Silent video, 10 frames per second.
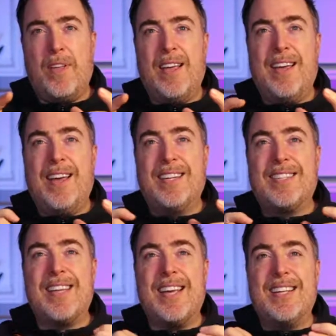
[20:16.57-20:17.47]

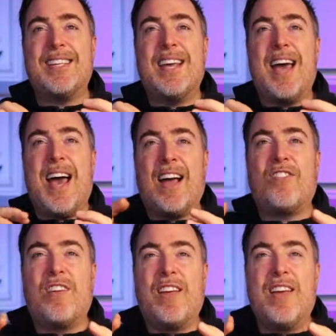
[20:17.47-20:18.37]
is
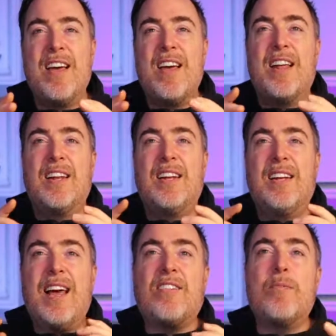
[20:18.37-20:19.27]
actually
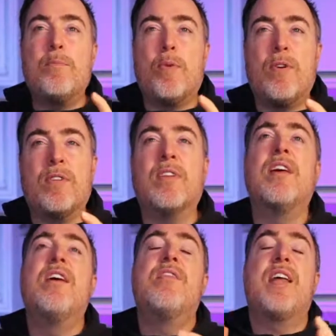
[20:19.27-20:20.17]
less important
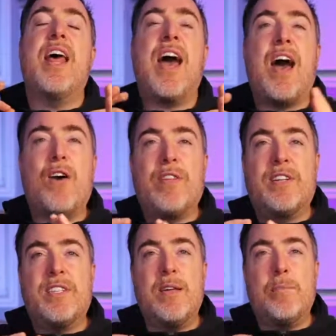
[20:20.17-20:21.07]
than how the
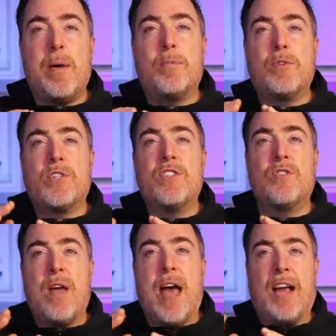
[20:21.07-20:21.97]
team members
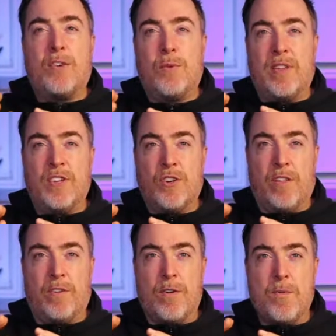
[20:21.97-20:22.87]
interact with each
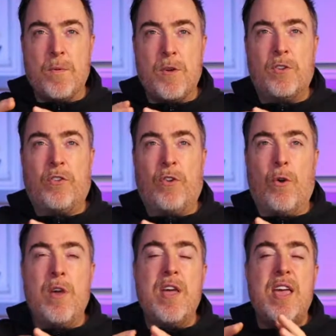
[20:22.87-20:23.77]
other. So
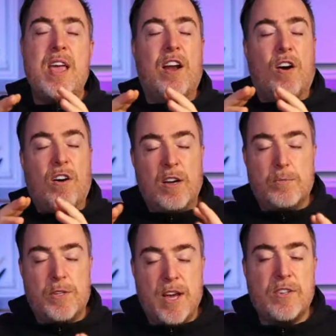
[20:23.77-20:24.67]
it all
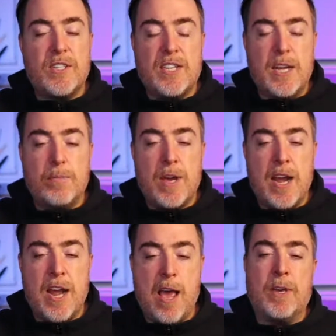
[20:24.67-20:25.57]
comes down to team
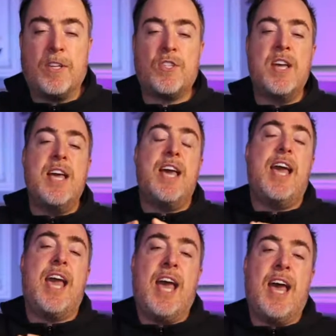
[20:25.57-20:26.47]
dynamics
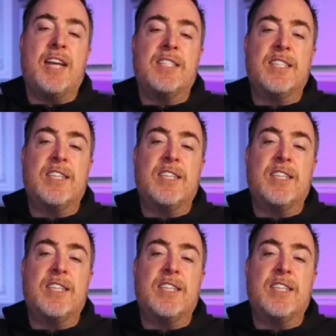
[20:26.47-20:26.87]
and